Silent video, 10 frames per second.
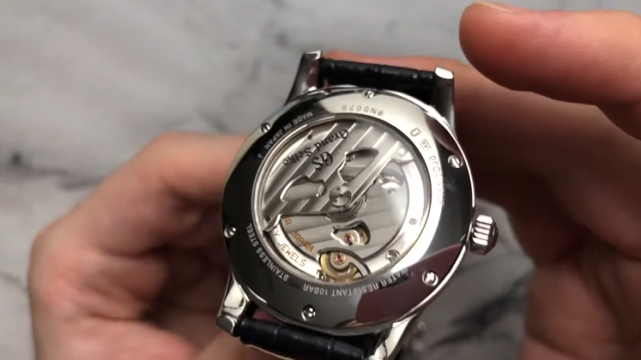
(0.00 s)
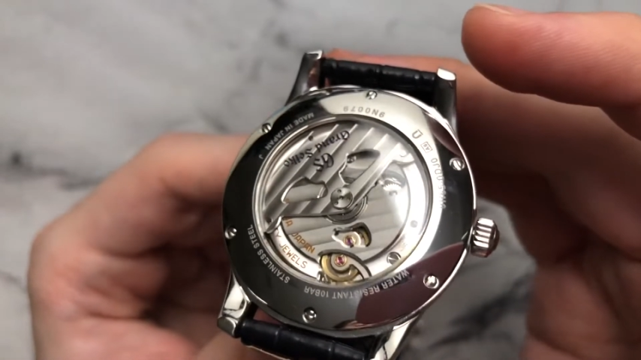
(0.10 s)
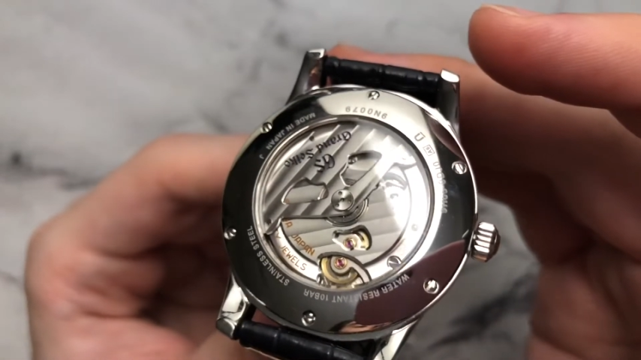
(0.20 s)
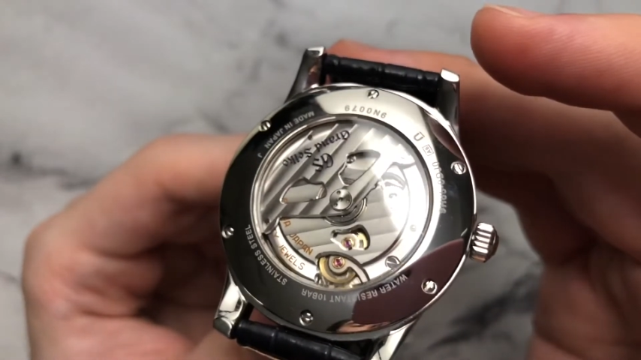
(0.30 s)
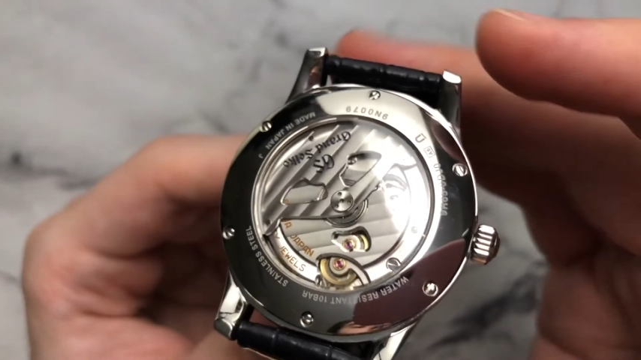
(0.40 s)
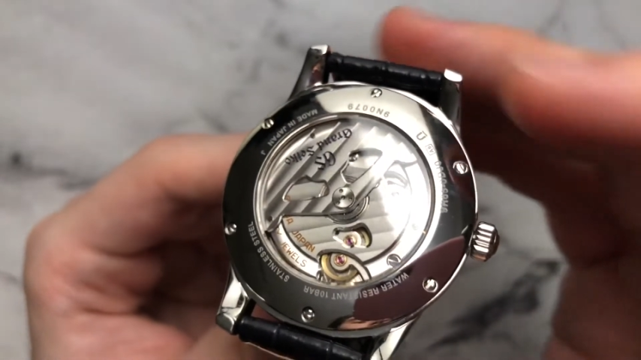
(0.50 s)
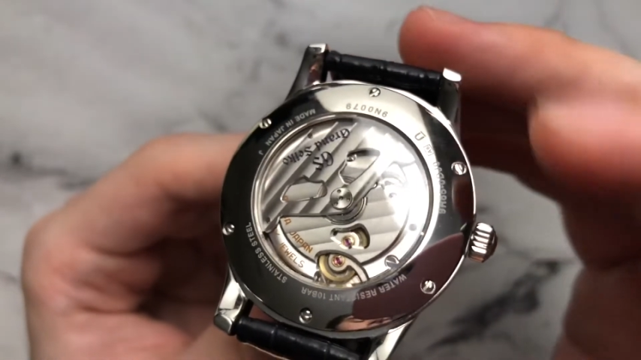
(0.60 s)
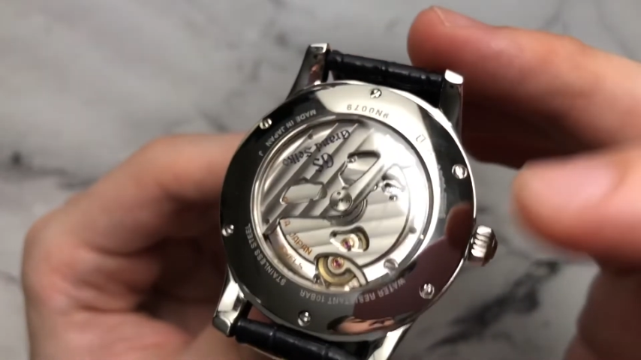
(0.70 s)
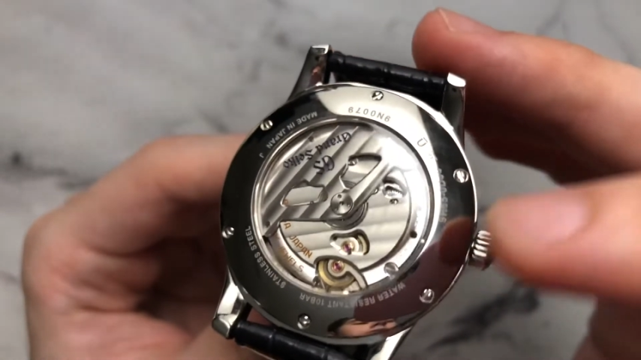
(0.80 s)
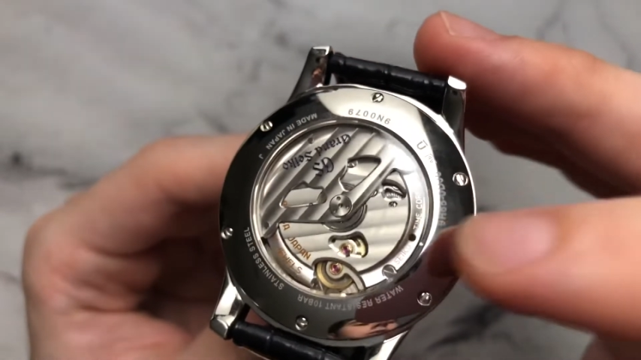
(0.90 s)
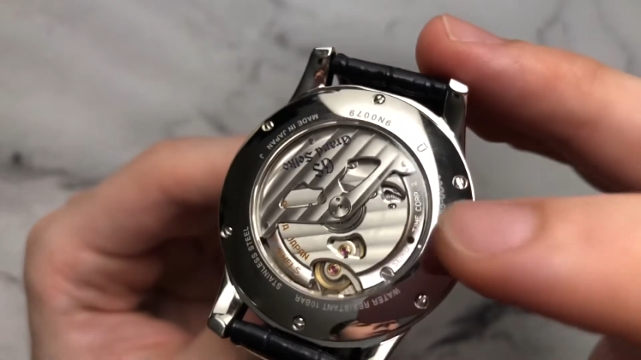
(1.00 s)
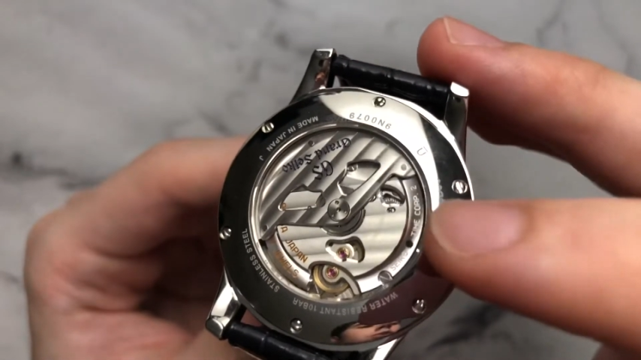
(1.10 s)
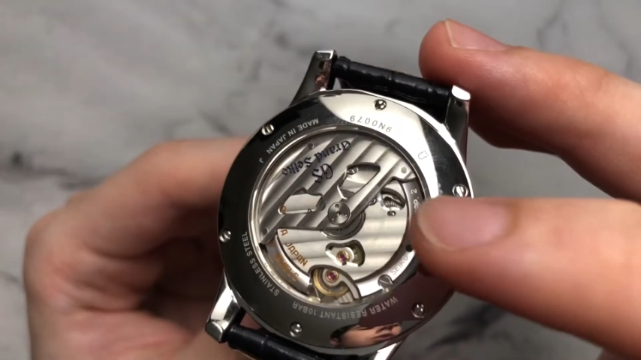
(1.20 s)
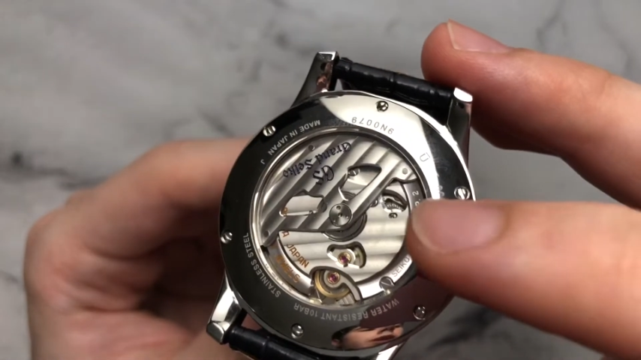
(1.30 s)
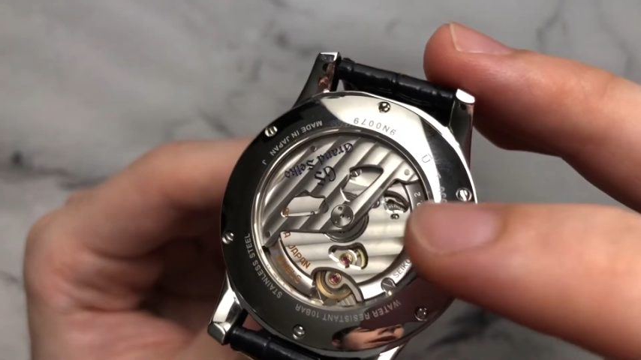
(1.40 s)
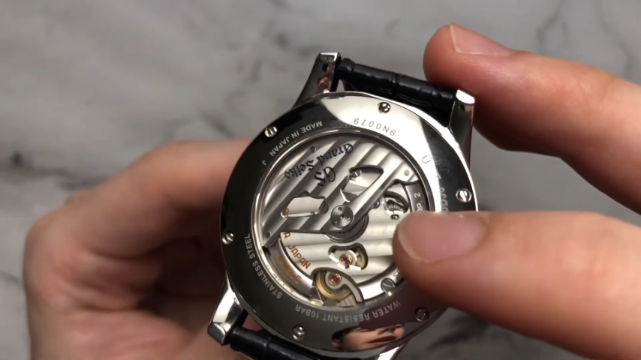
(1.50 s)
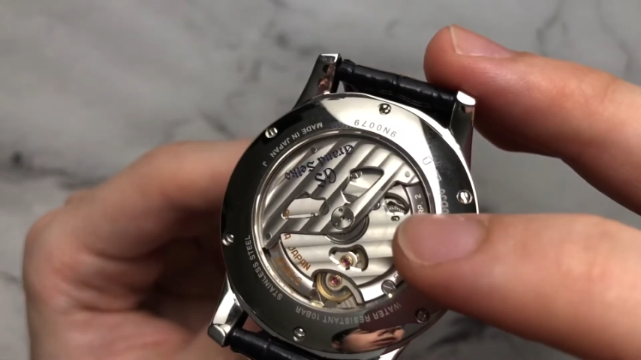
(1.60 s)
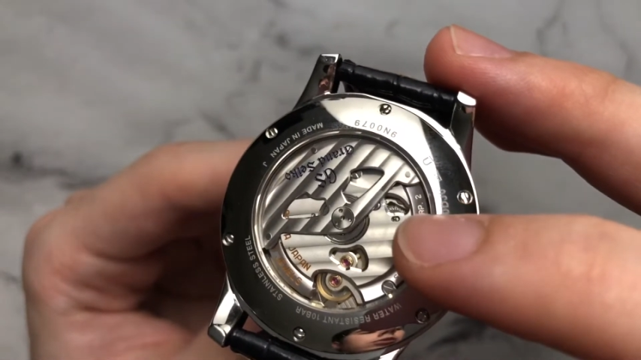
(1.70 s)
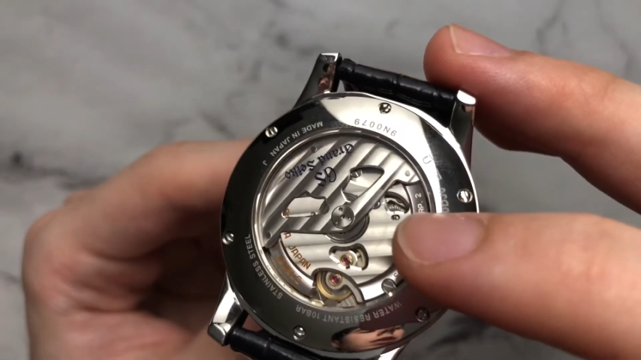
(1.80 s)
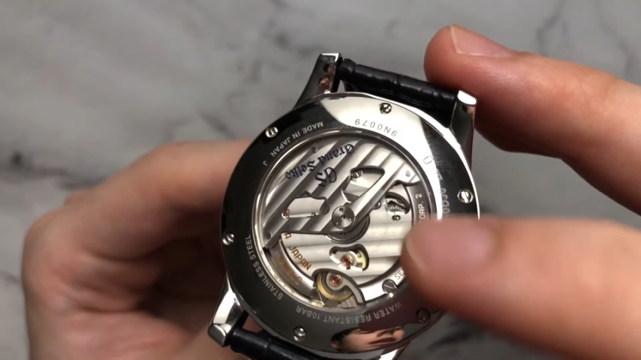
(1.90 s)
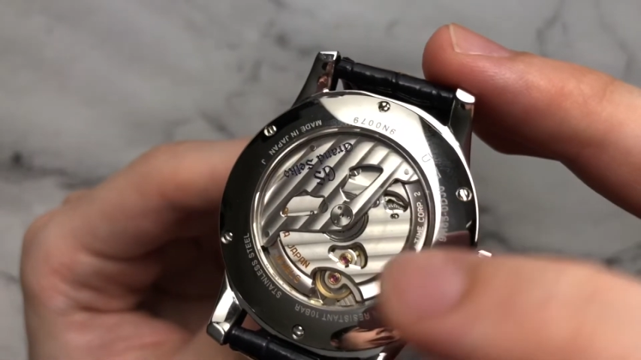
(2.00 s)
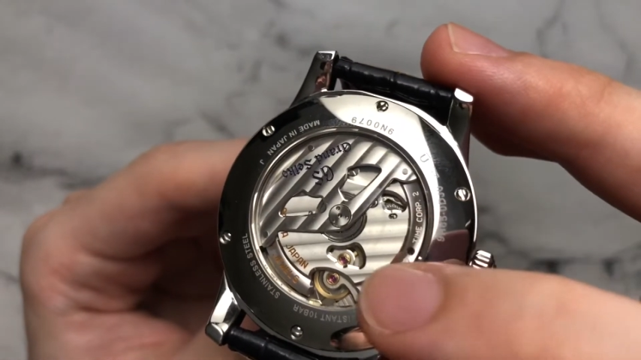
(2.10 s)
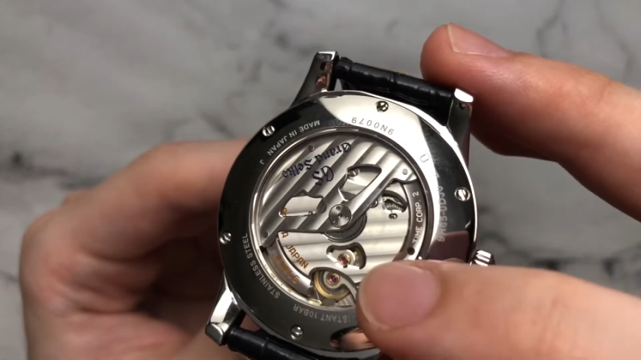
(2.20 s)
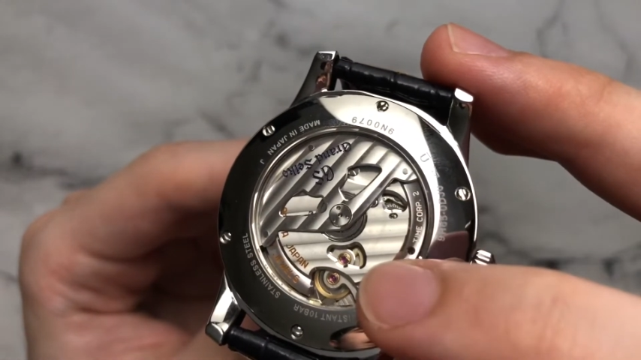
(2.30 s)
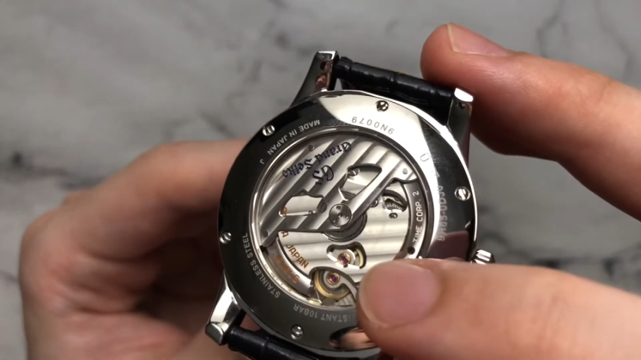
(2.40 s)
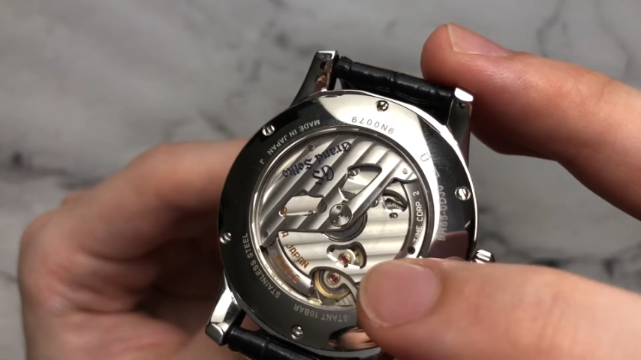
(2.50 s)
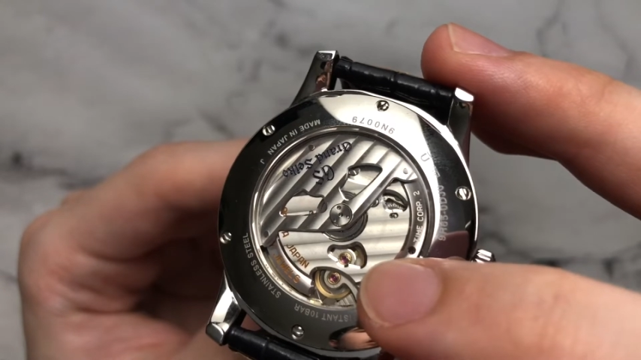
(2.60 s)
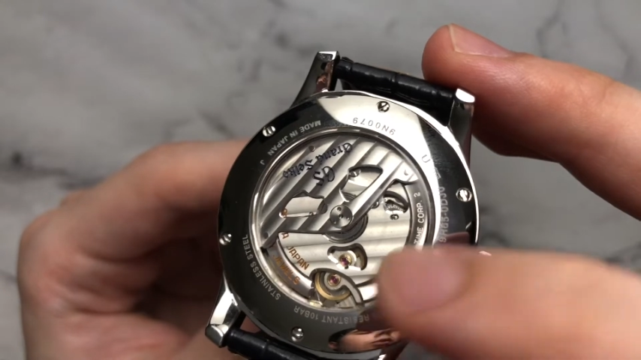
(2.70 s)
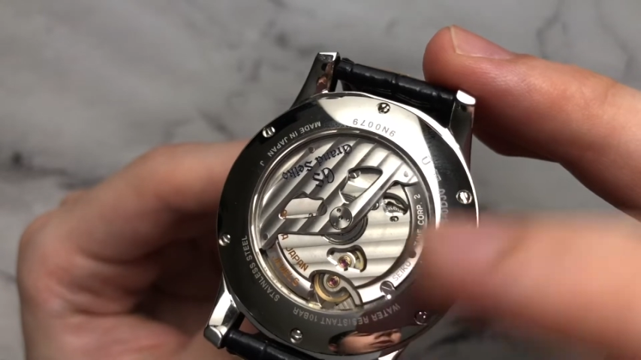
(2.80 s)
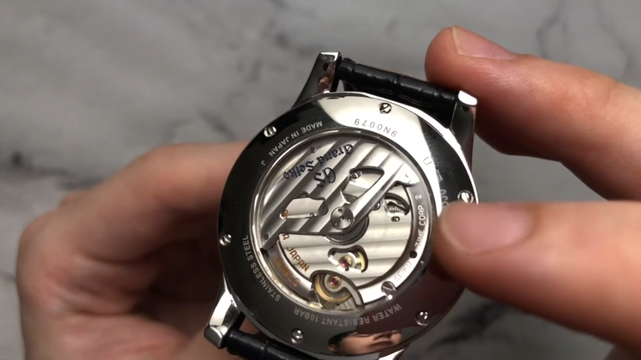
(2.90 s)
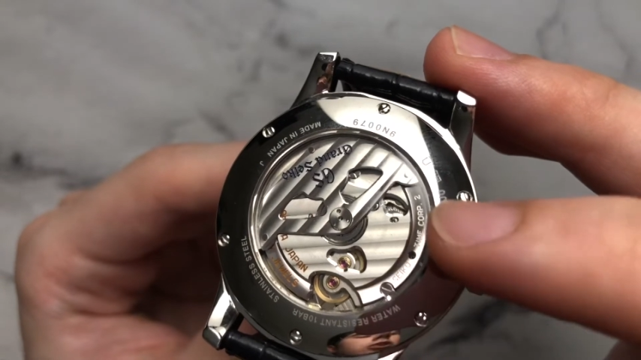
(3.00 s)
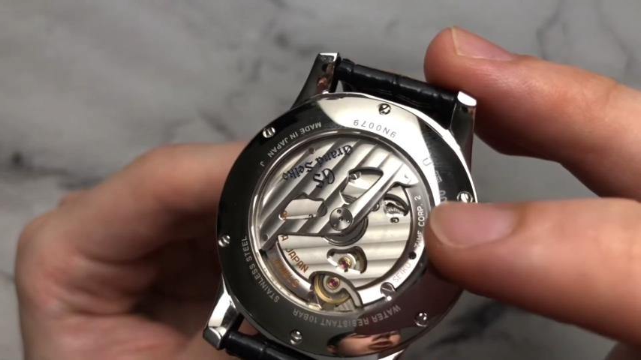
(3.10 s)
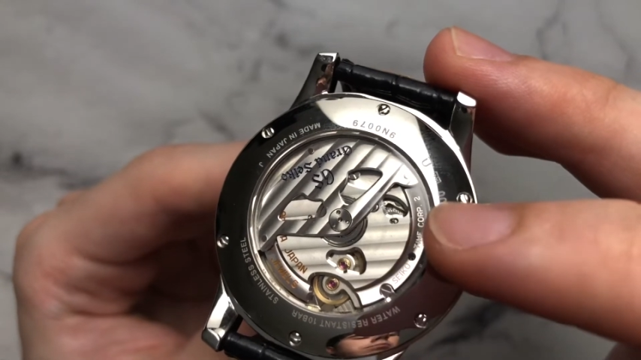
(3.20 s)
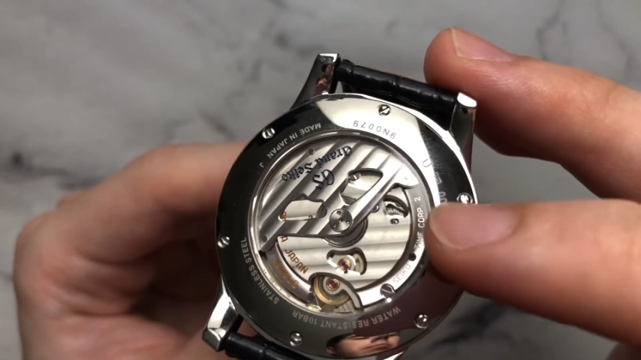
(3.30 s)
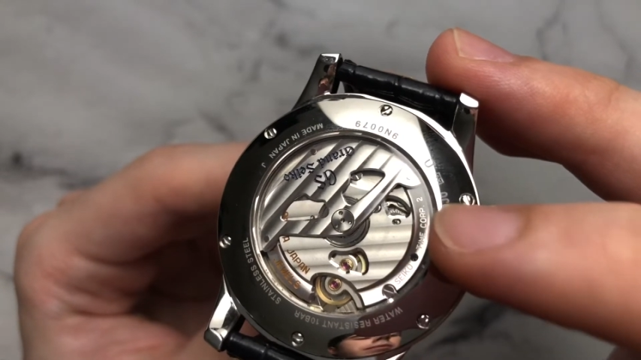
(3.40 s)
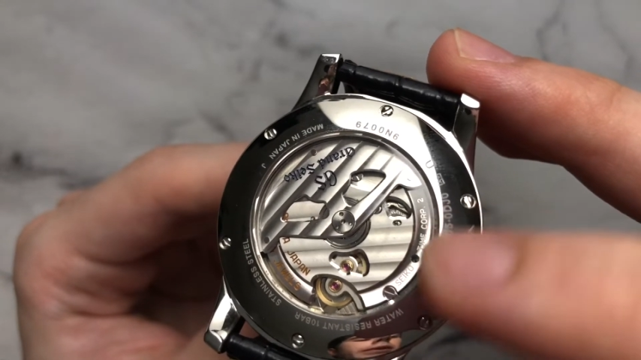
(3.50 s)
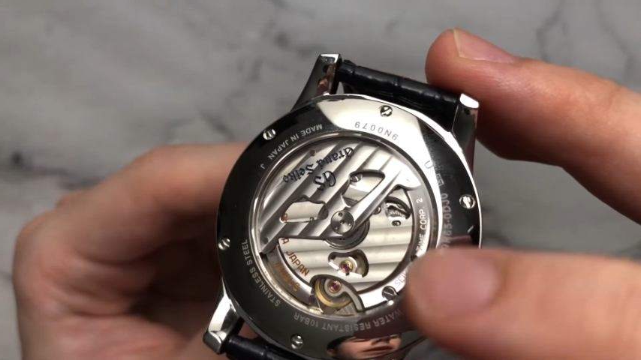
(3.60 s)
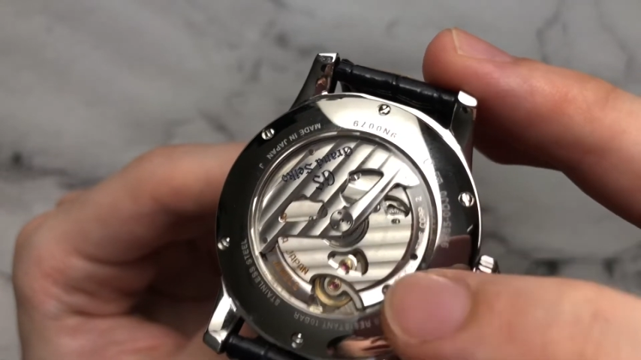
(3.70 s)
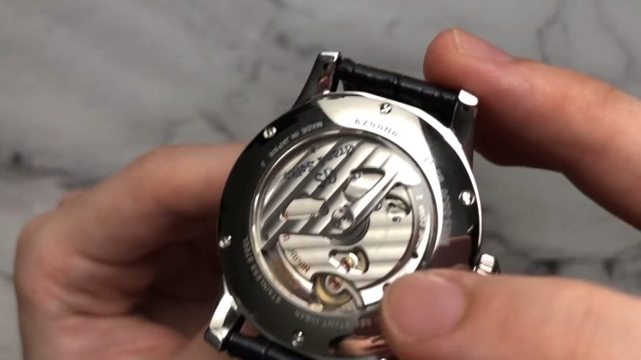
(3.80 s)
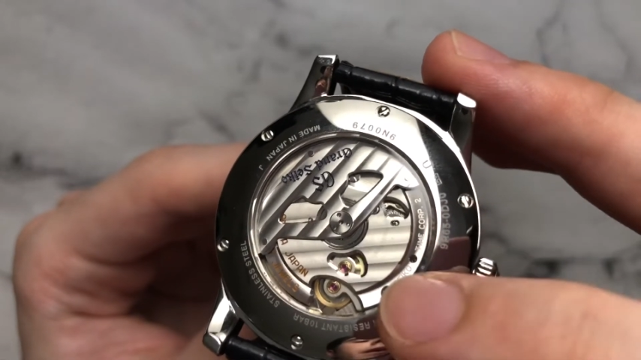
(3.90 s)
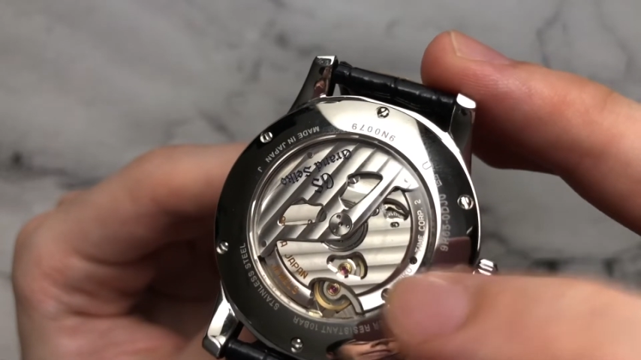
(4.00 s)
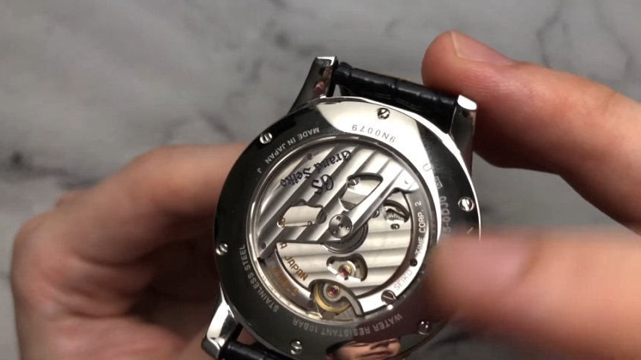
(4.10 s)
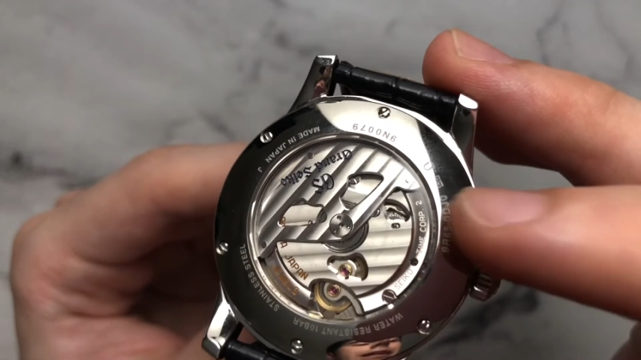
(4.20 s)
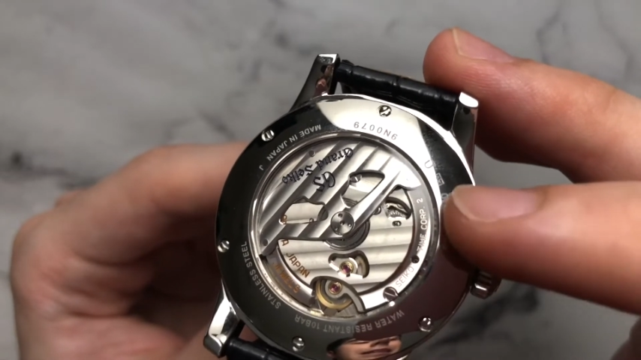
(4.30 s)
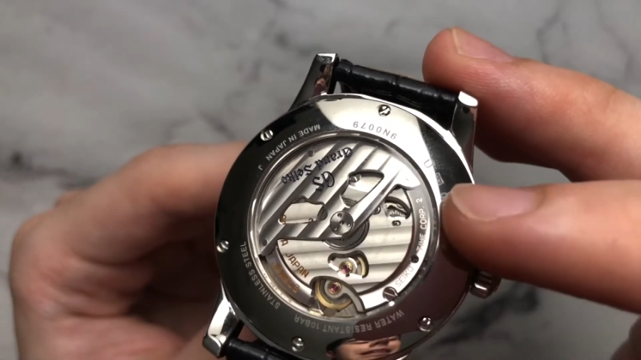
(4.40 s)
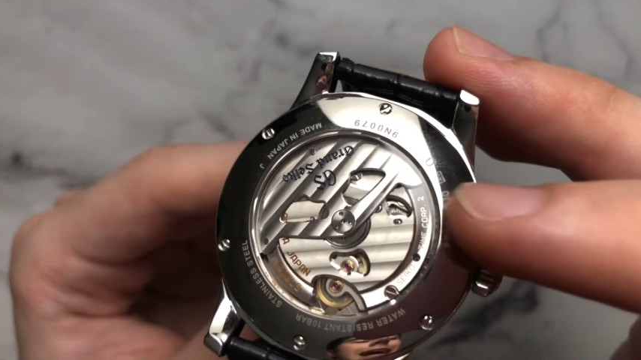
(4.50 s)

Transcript: [unreadable: no face in view]